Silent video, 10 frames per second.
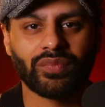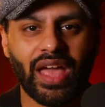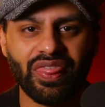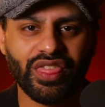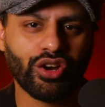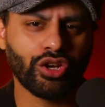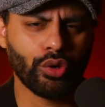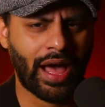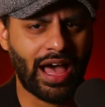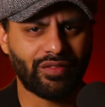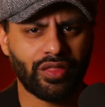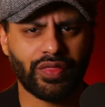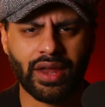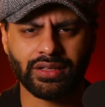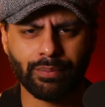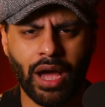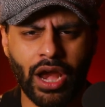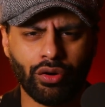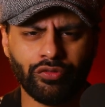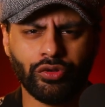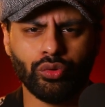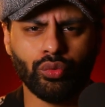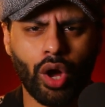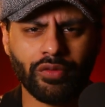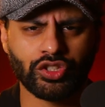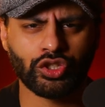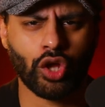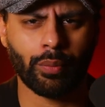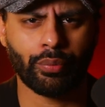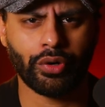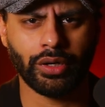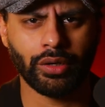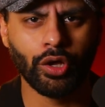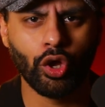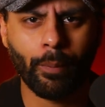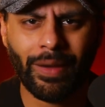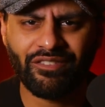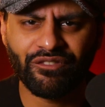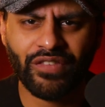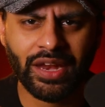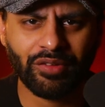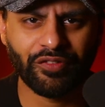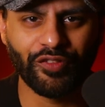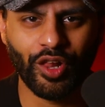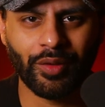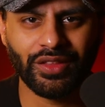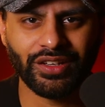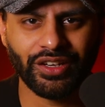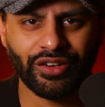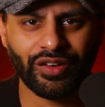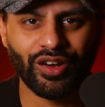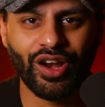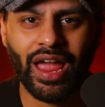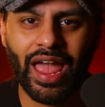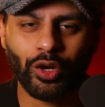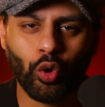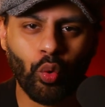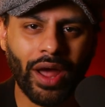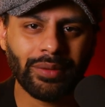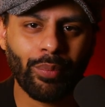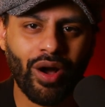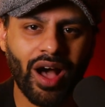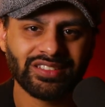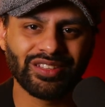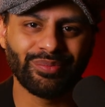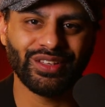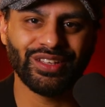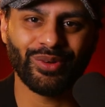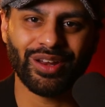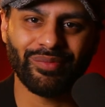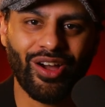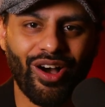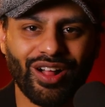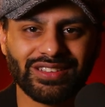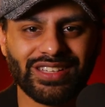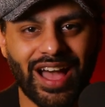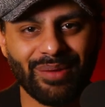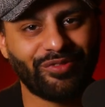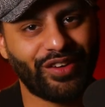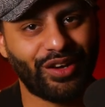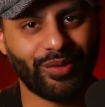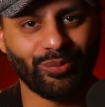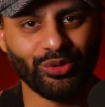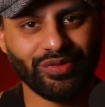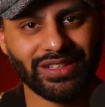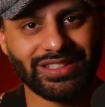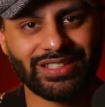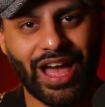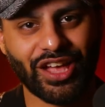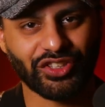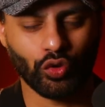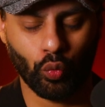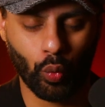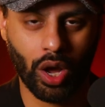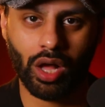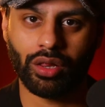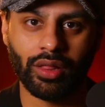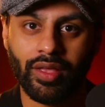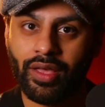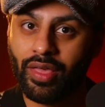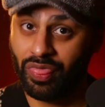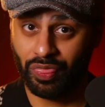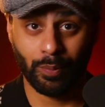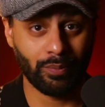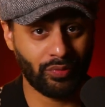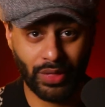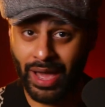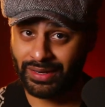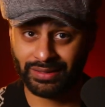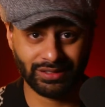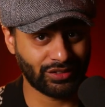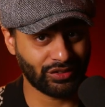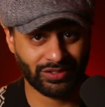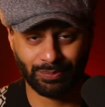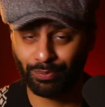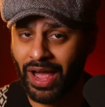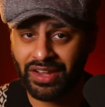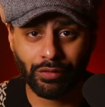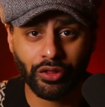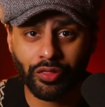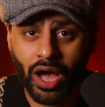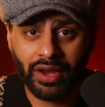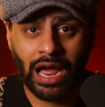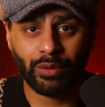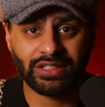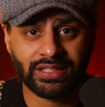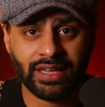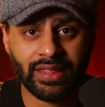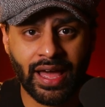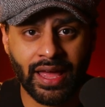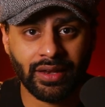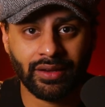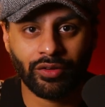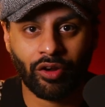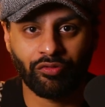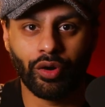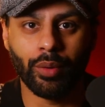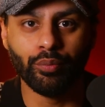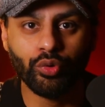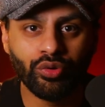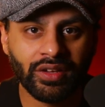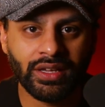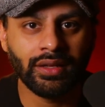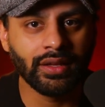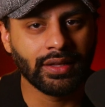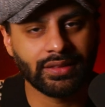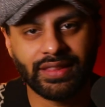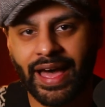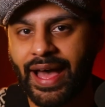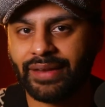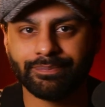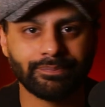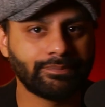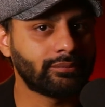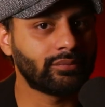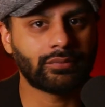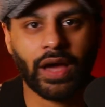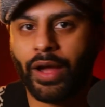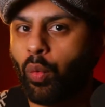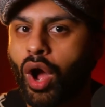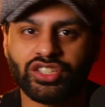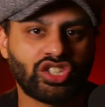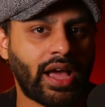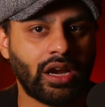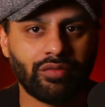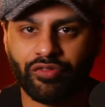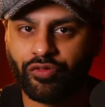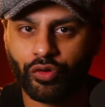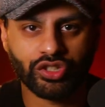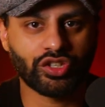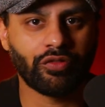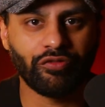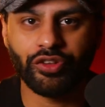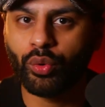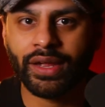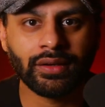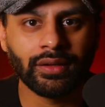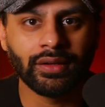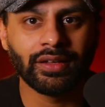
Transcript: And there you have it. That is my review of Saltburn, my favorite film of the year, and quite possibly one of my all time favorite movies as well. That is just, I never thought I would say that for a movie that I watched out of a first viewing.